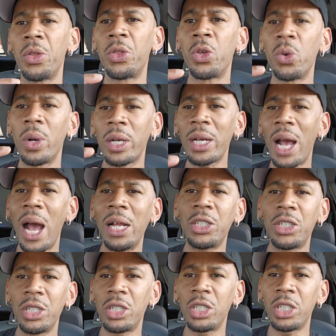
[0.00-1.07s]
through a
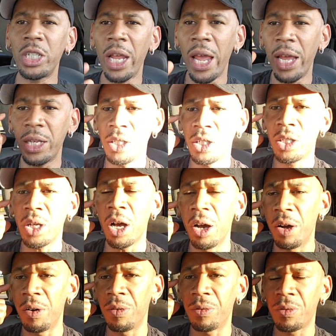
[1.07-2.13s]
conscious change
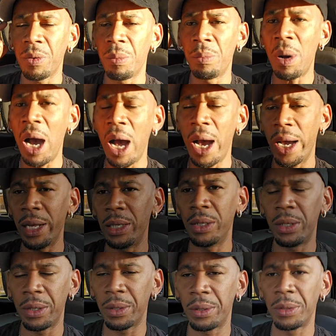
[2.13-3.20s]
of
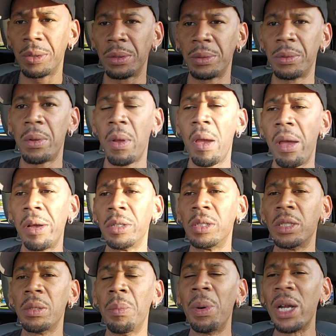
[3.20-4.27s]

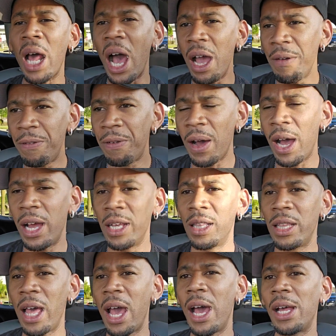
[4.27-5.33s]
mind. But I
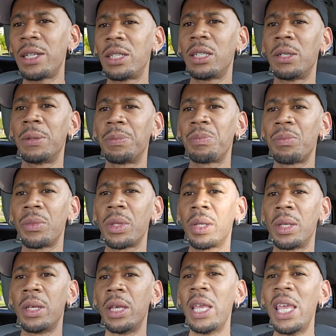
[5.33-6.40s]
find that
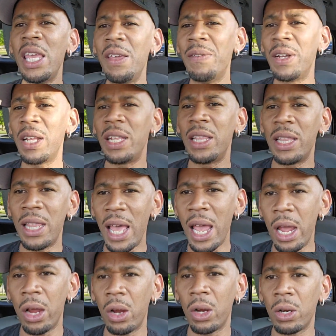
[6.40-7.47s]
even in
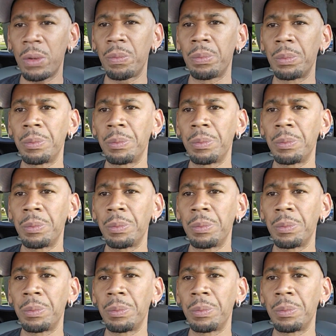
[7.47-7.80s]
there